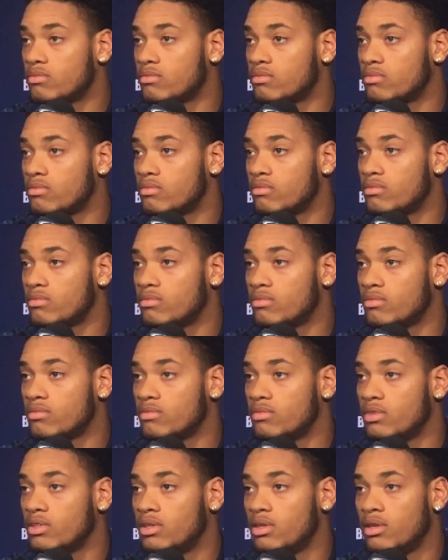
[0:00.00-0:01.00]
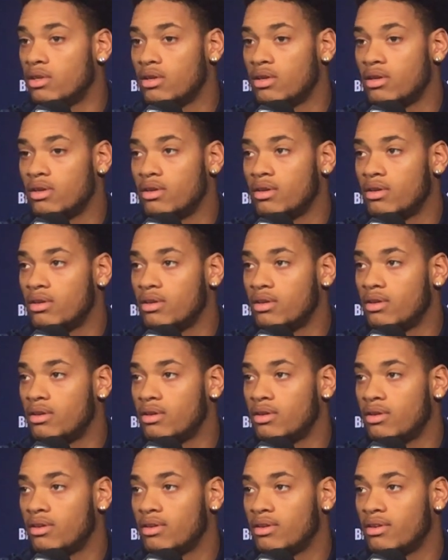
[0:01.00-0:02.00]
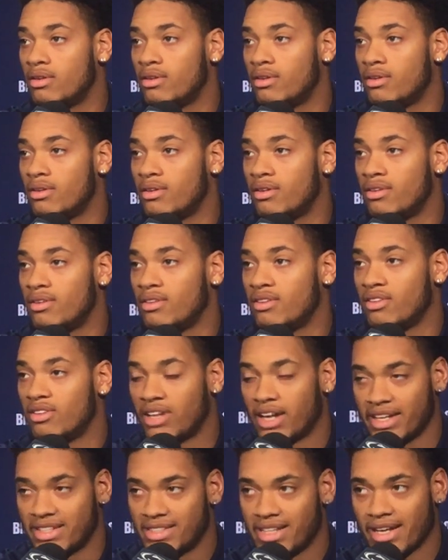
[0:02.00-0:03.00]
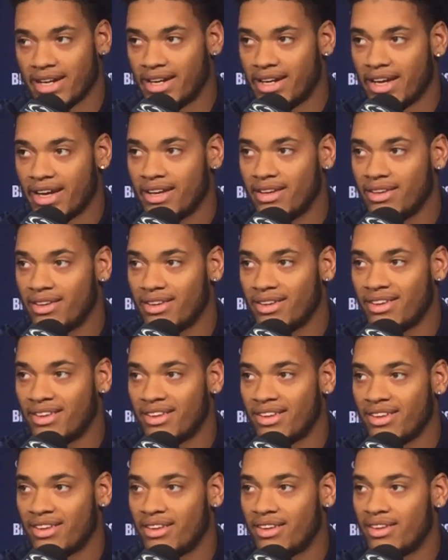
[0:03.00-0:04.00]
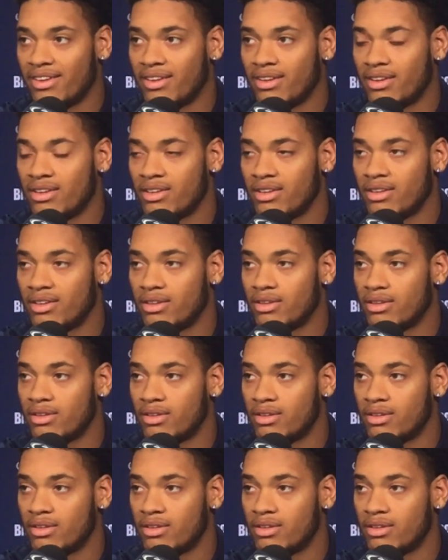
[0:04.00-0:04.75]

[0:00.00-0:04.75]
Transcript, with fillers: get up on Monday? like day to day? Yeah, well, like when a